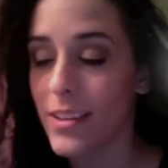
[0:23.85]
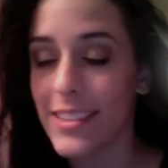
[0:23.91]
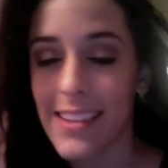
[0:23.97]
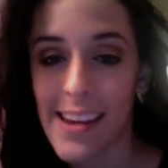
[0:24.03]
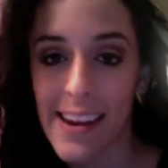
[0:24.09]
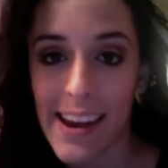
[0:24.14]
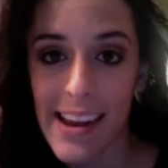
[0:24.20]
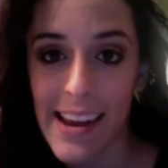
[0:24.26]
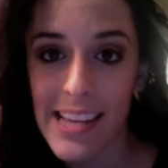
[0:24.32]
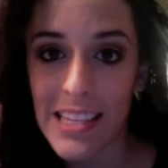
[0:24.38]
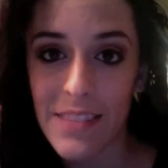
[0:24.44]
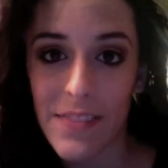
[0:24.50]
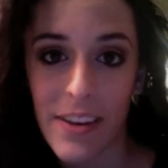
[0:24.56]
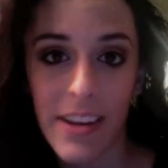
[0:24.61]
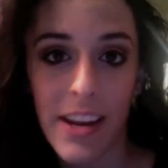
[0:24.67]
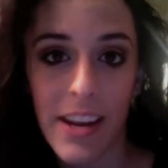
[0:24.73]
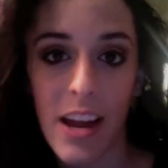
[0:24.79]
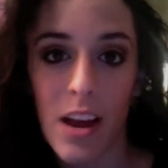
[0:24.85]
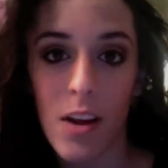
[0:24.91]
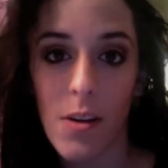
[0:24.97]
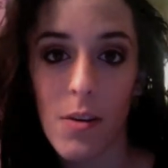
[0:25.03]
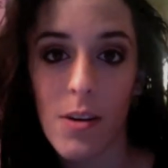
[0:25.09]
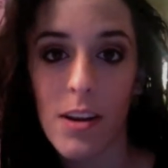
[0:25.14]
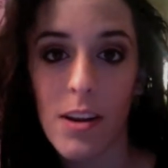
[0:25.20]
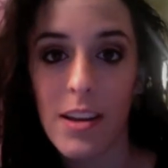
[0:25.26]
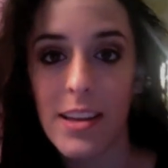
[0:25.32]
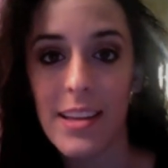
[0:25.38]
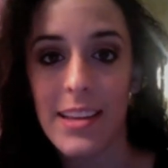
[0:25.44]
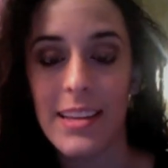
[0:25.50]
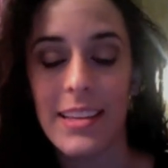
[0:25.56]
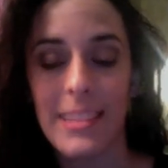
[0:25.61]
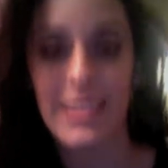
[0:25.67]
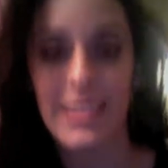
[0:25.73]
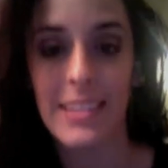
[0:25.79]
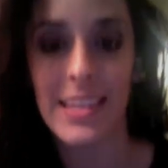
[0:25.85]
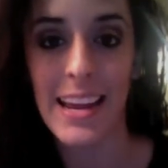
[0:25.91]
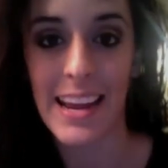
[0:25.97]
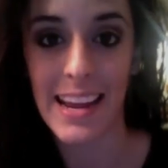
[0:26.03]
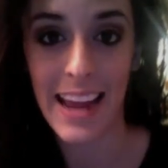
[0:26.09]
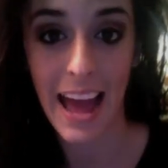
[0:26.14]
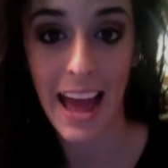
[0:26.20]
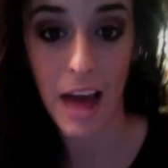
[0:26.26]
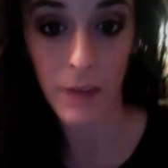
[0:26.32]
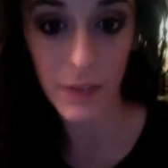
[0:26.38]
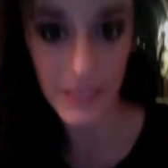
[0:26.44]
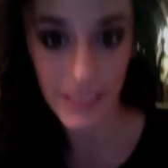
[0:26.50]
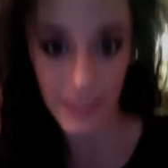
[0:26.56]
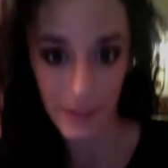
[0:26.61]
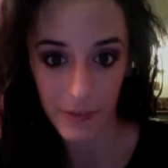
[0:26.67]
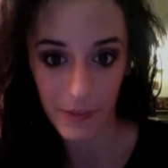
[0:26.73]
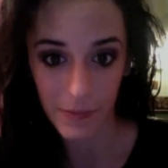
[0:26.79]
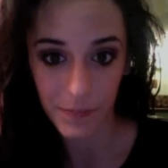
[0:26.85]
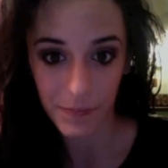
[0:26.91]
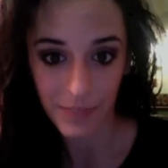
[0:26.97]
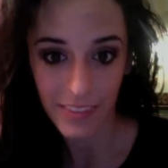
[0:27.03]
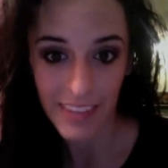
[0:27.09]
Today's video is a how-to.